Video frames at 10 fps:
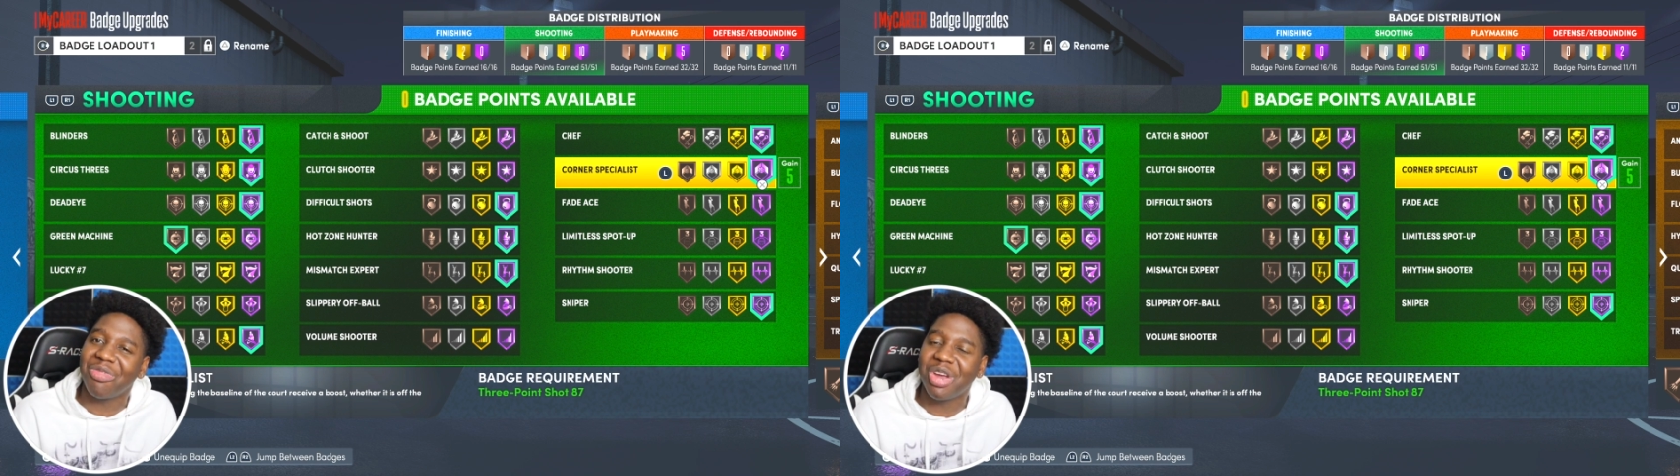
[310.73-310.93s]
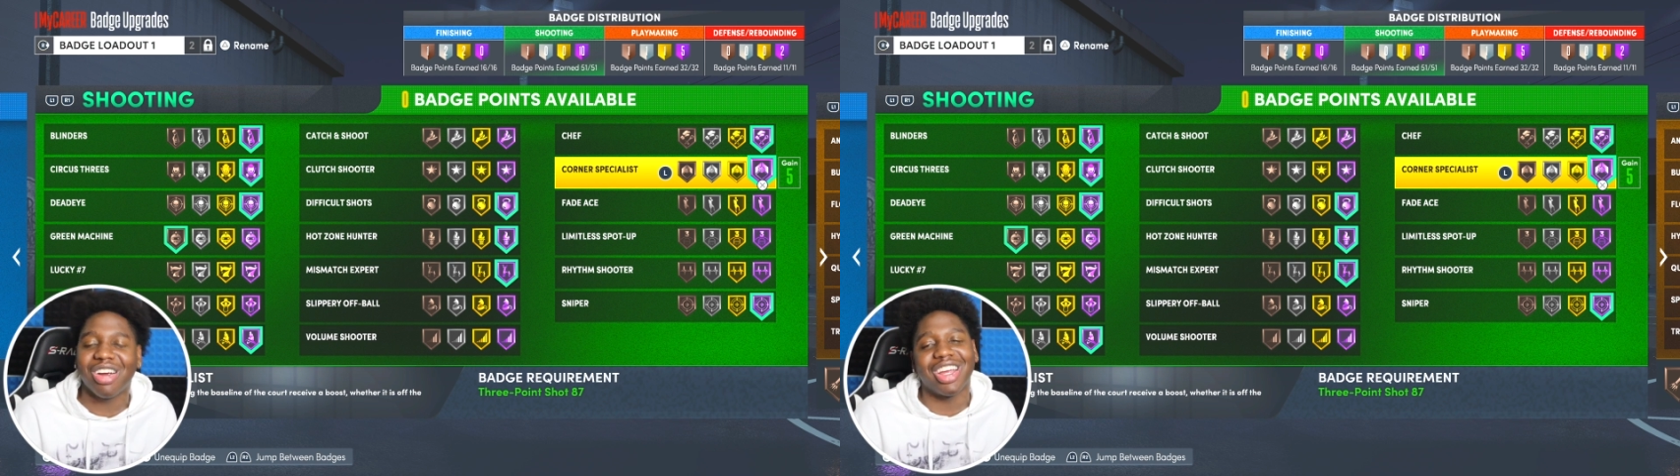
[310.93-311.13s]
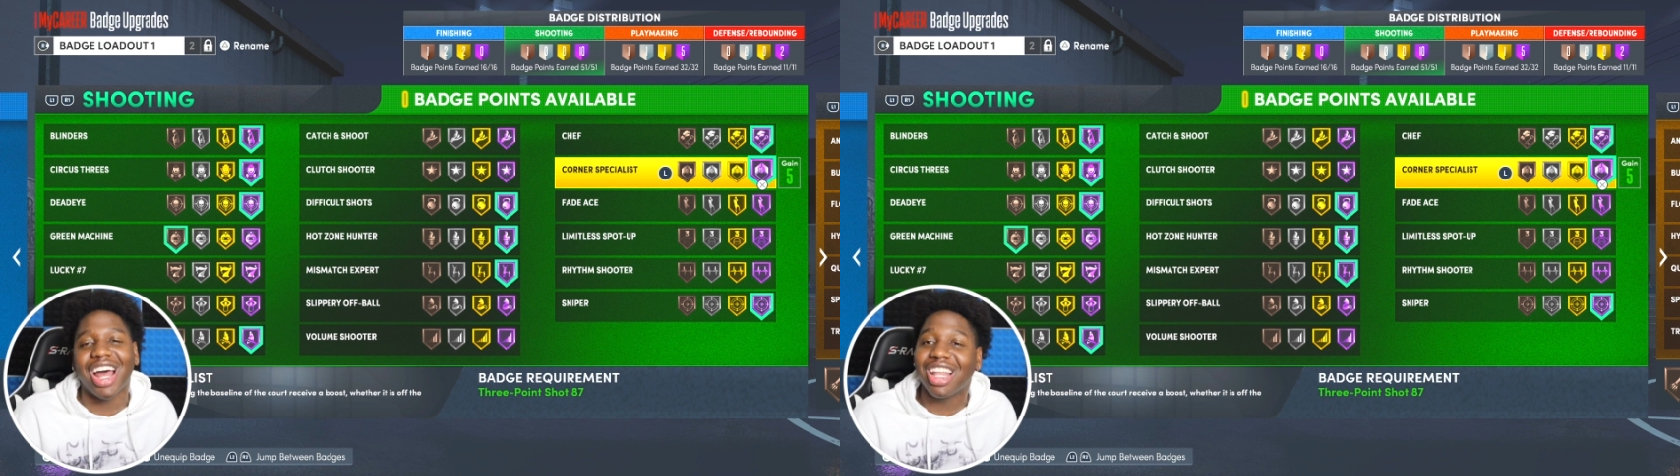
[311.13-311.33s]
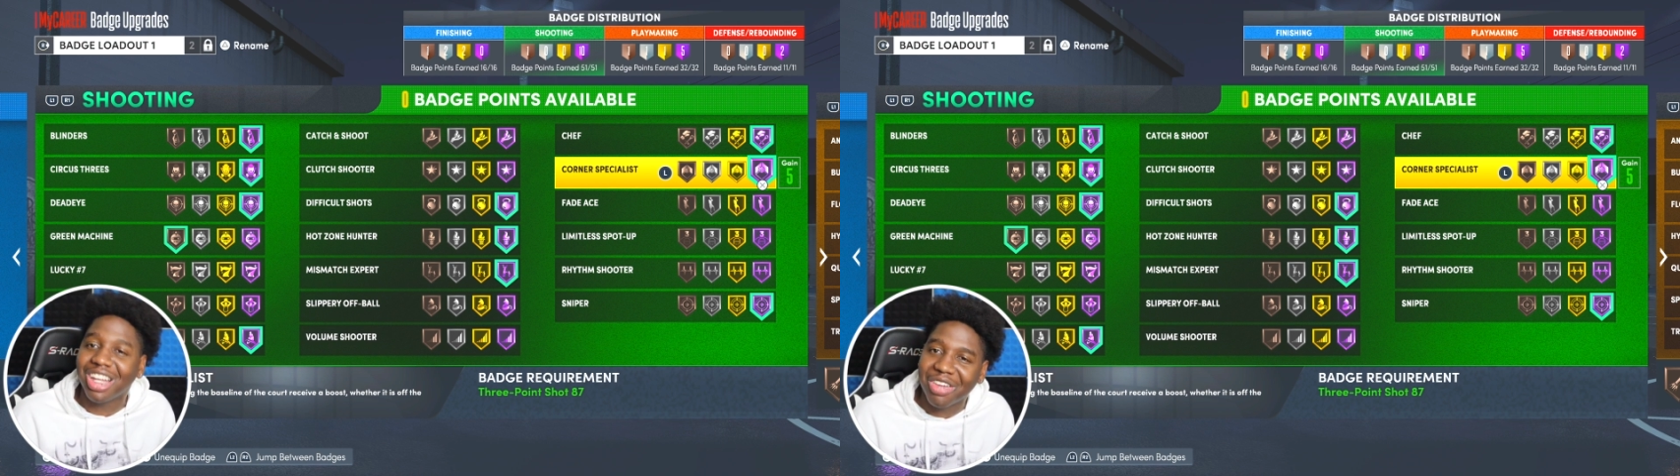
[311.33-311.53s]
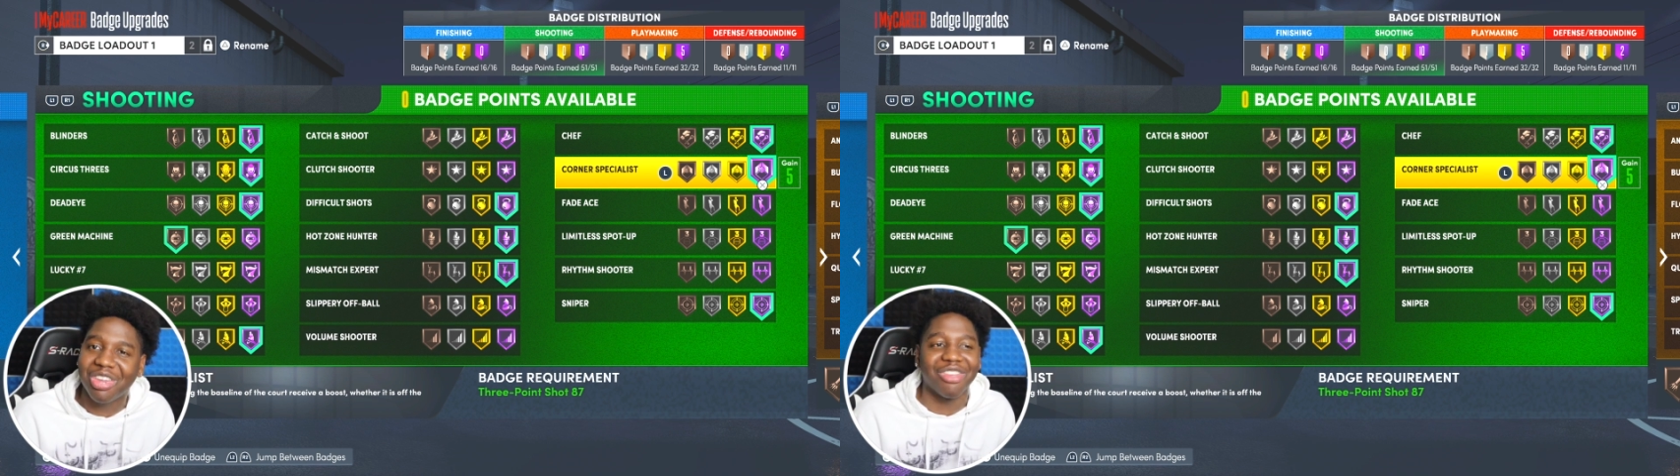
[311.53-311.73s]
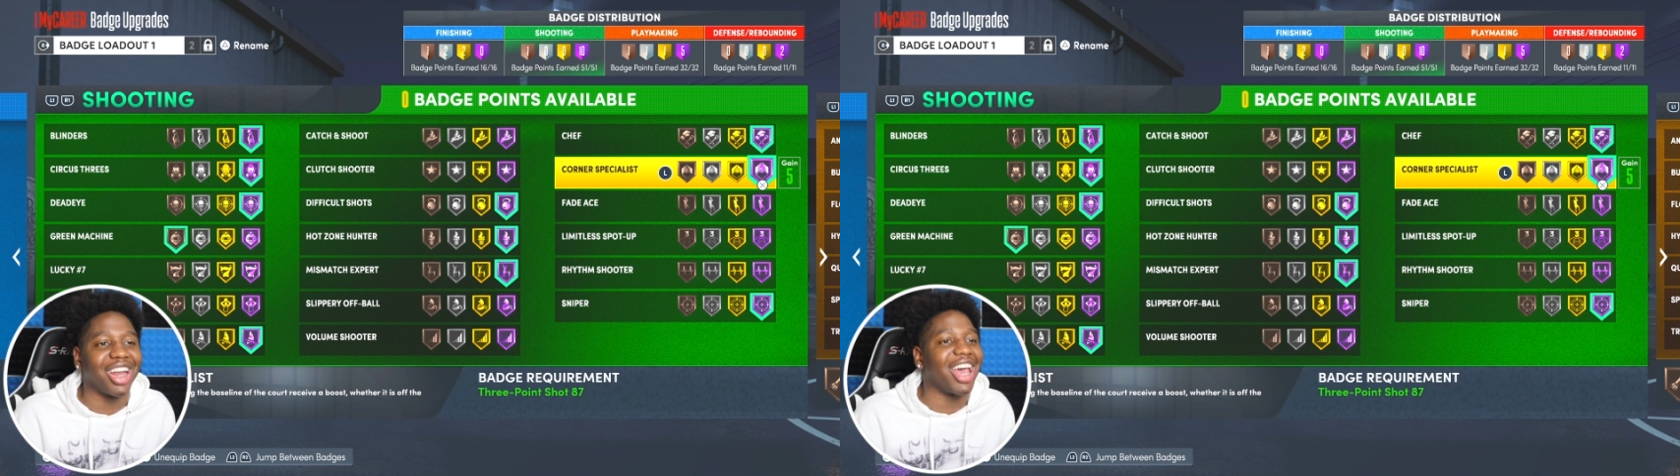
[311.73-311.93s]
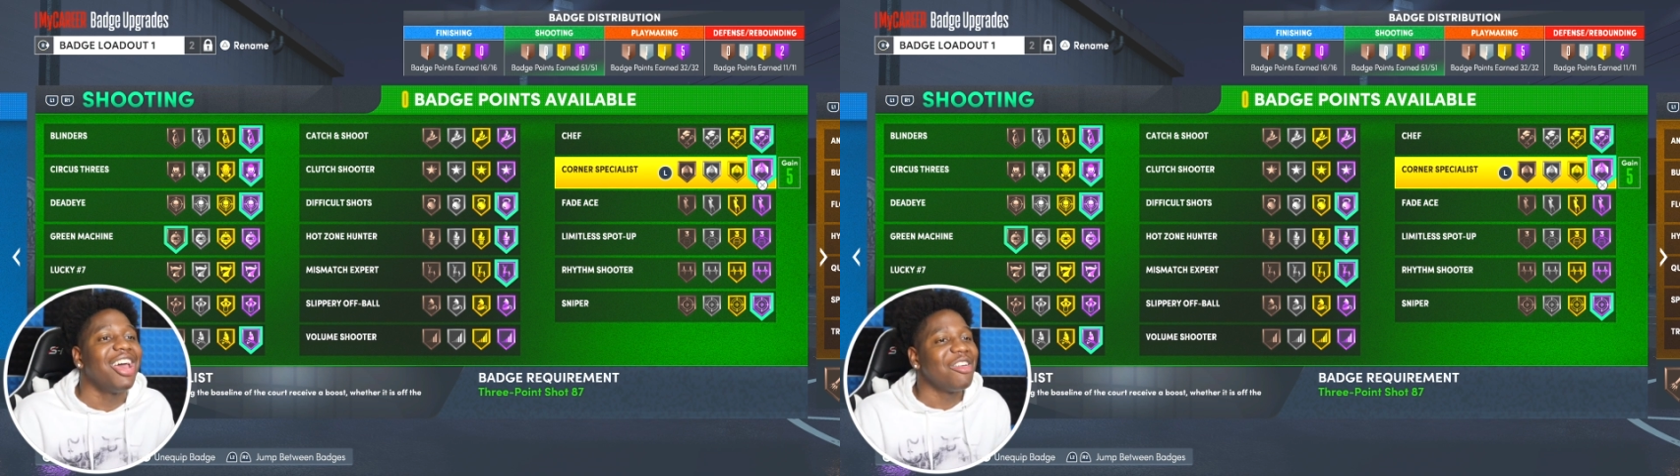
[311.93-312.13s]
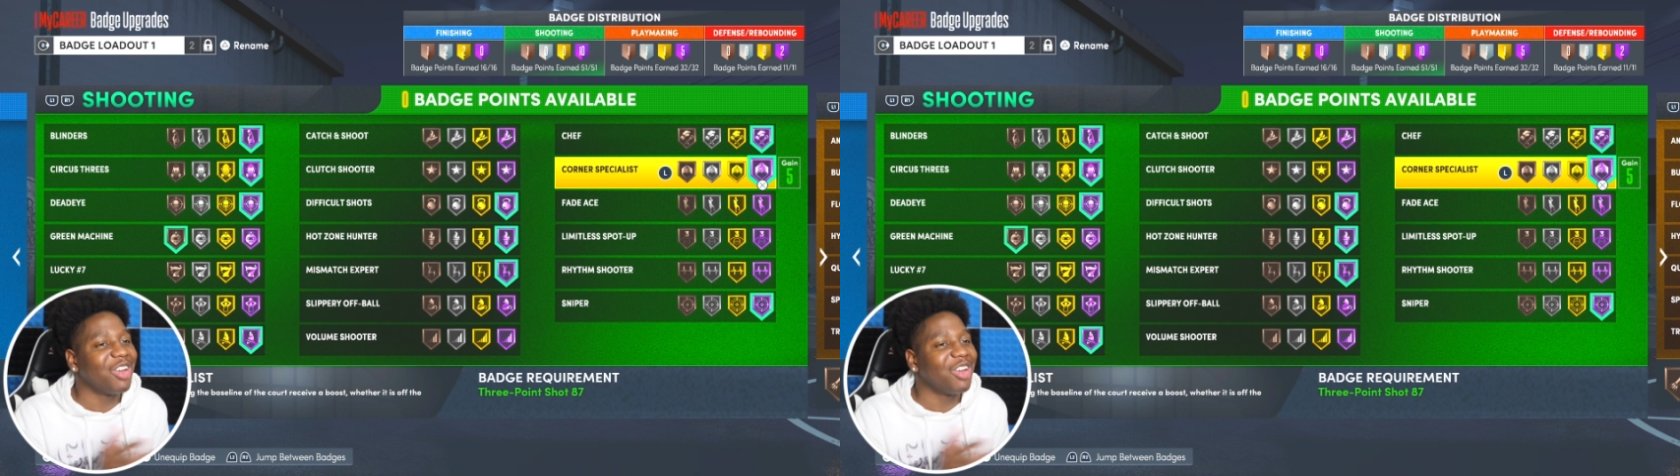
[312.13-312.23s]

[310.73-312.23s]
and Miri, and I love you for that.